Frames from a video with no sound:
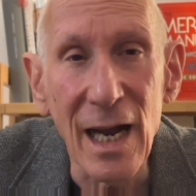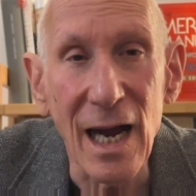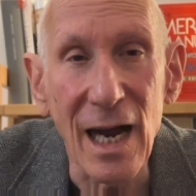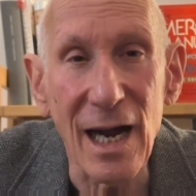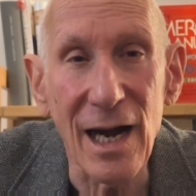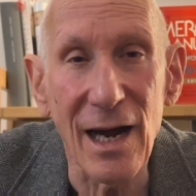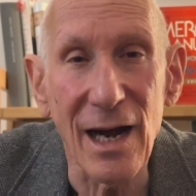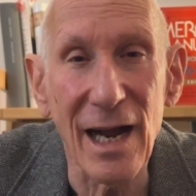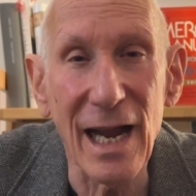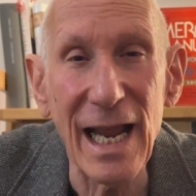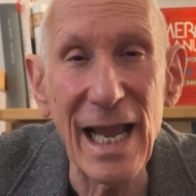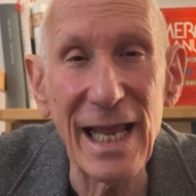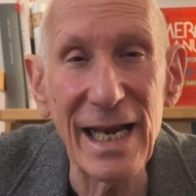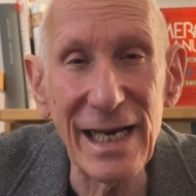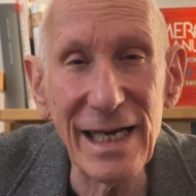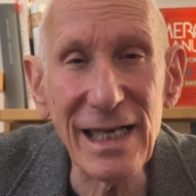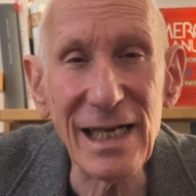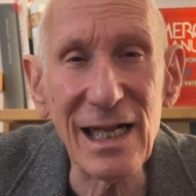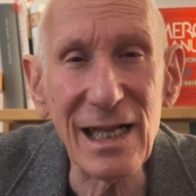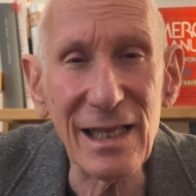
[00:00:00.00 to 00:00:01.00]

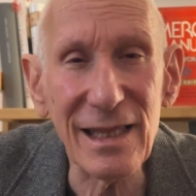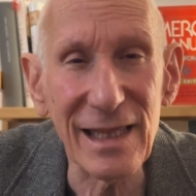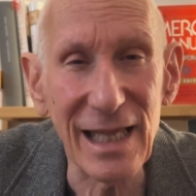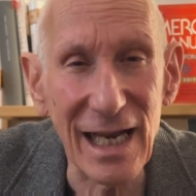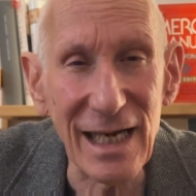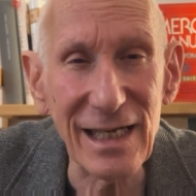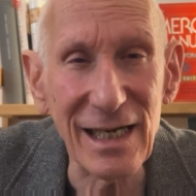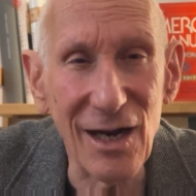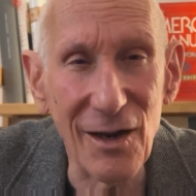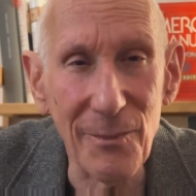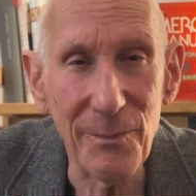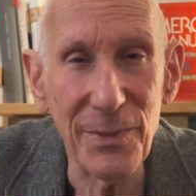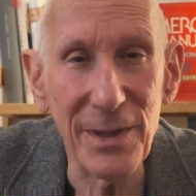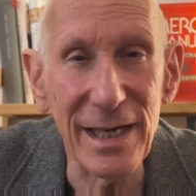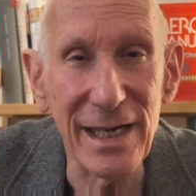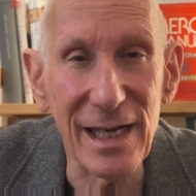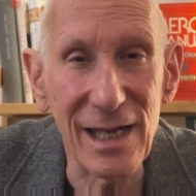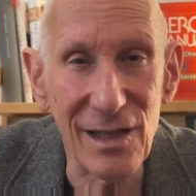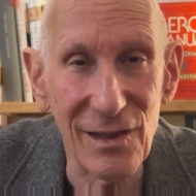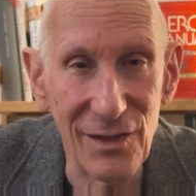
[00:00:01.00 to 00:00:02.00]
That company
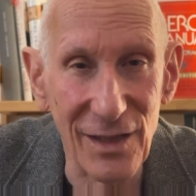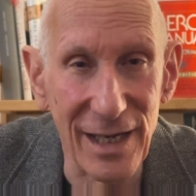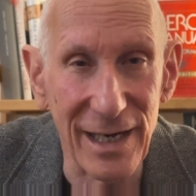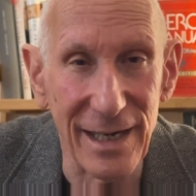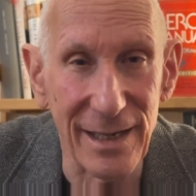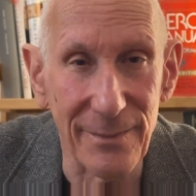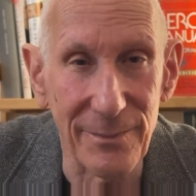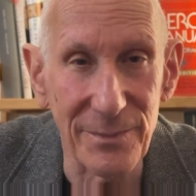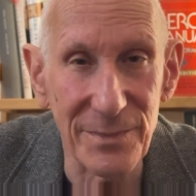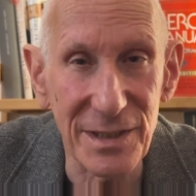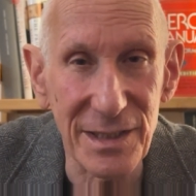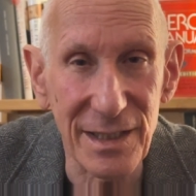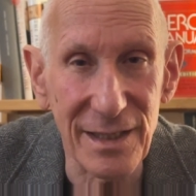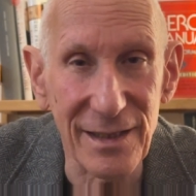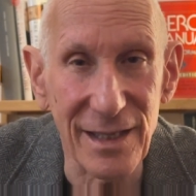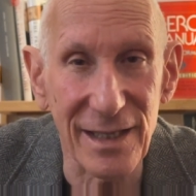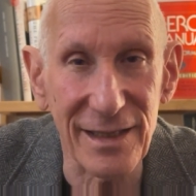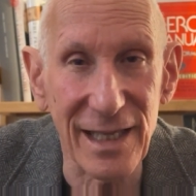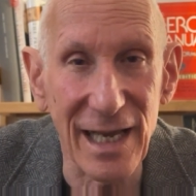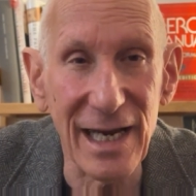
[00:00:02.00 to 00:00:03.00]
claims
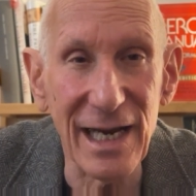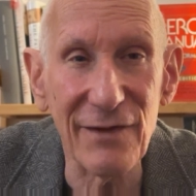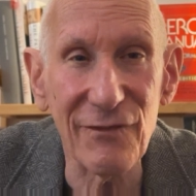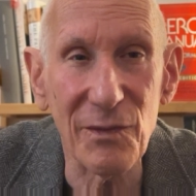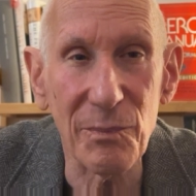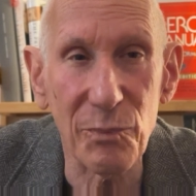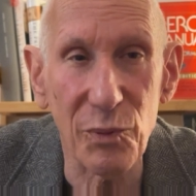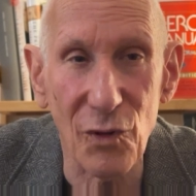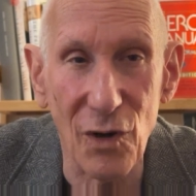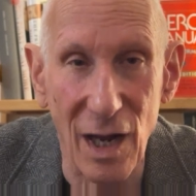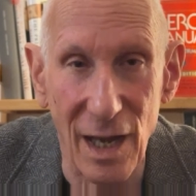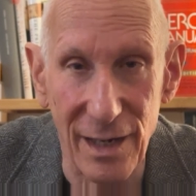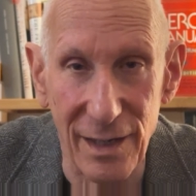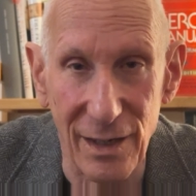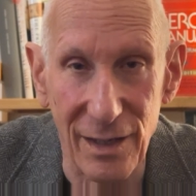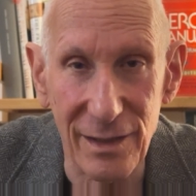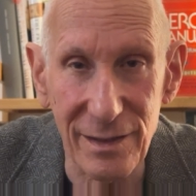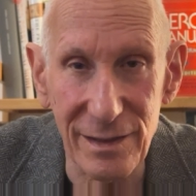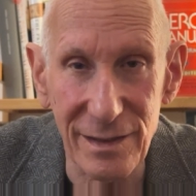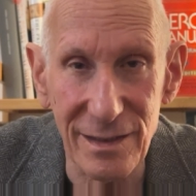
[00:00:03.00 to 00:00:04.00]
that they have a
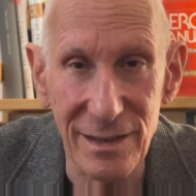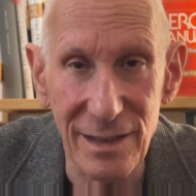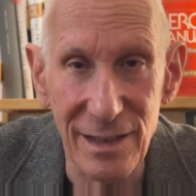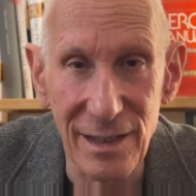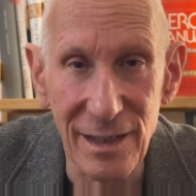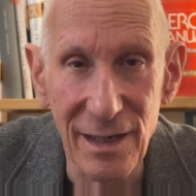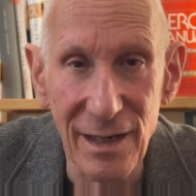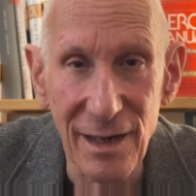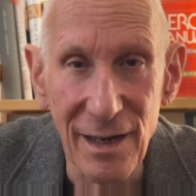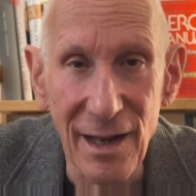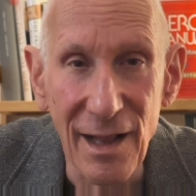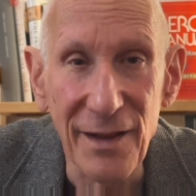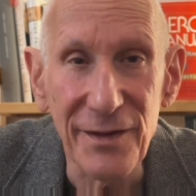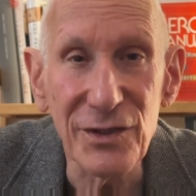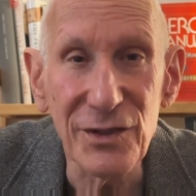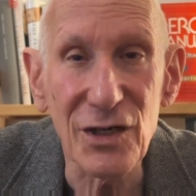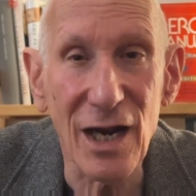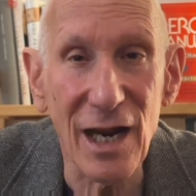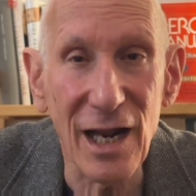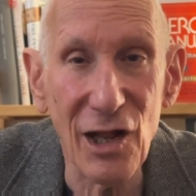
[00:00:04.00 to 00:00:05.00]
product
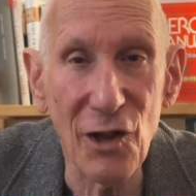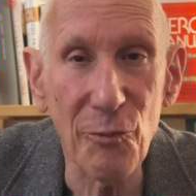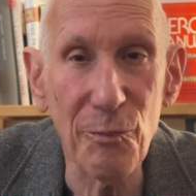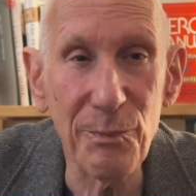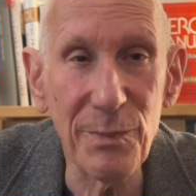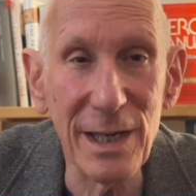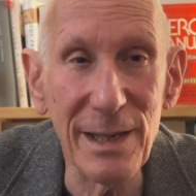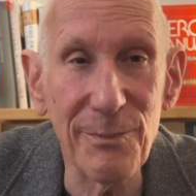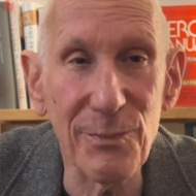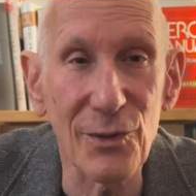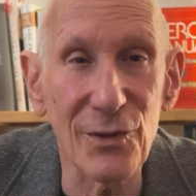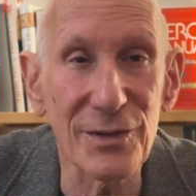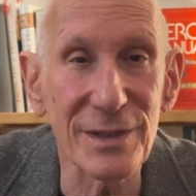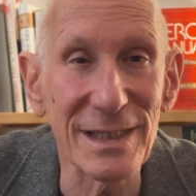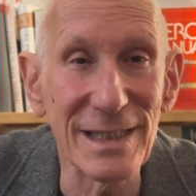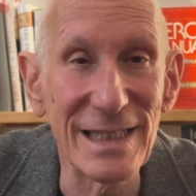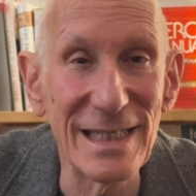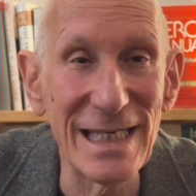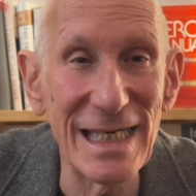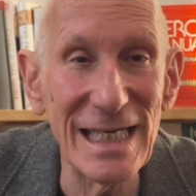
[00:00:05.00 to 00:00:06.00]
to help people
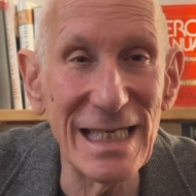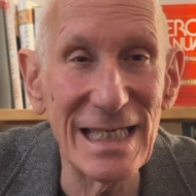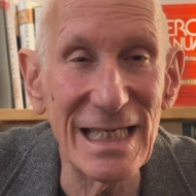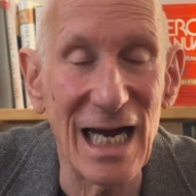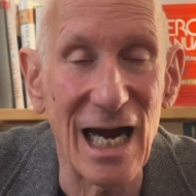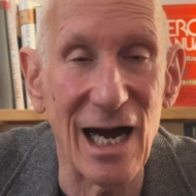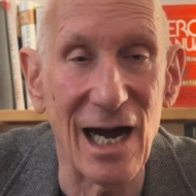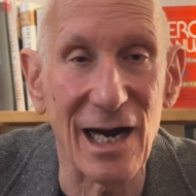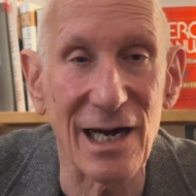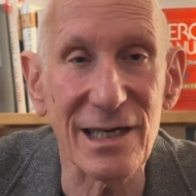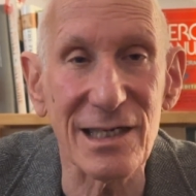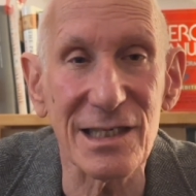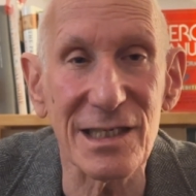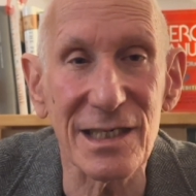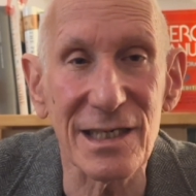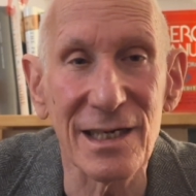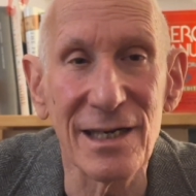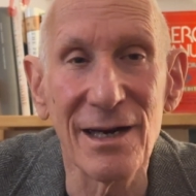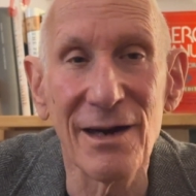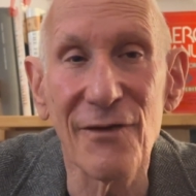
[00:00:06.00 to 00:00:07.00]
detox
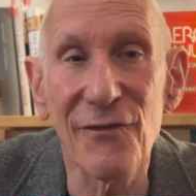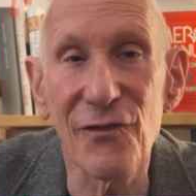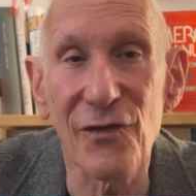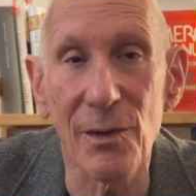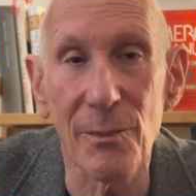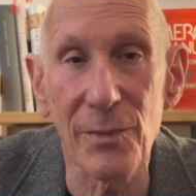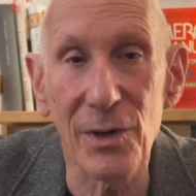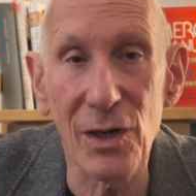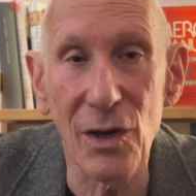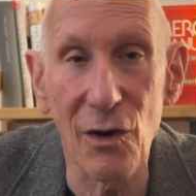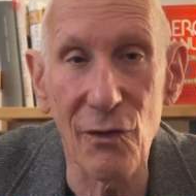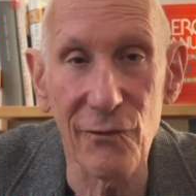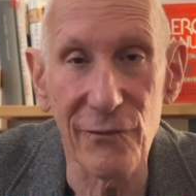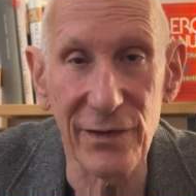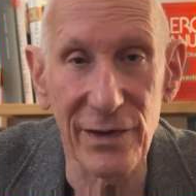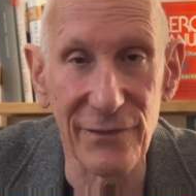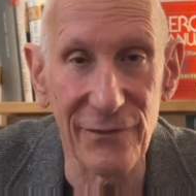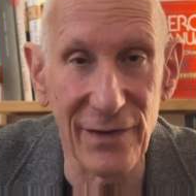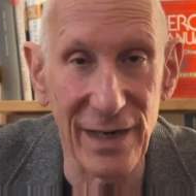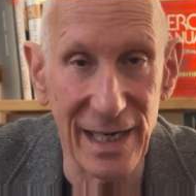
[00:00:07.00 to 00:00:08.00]
from COVID
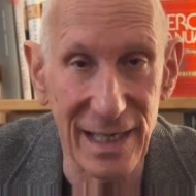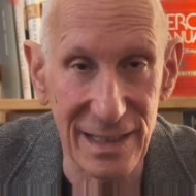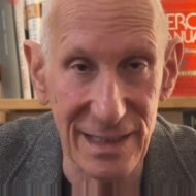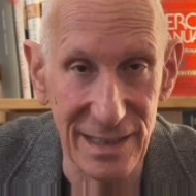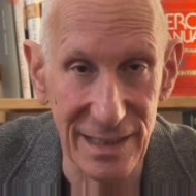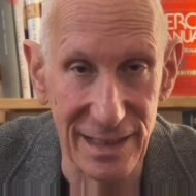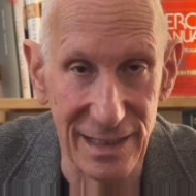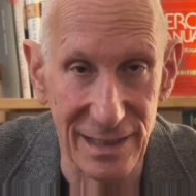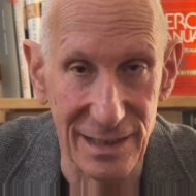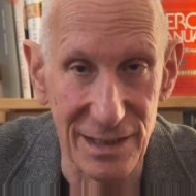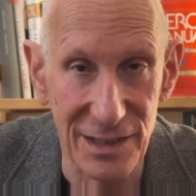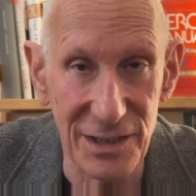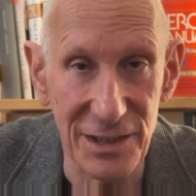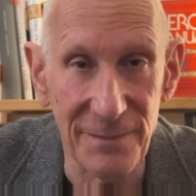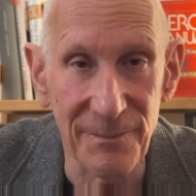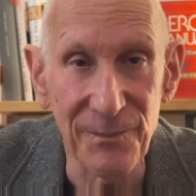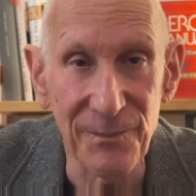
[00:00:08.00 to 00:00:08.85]
vaccines.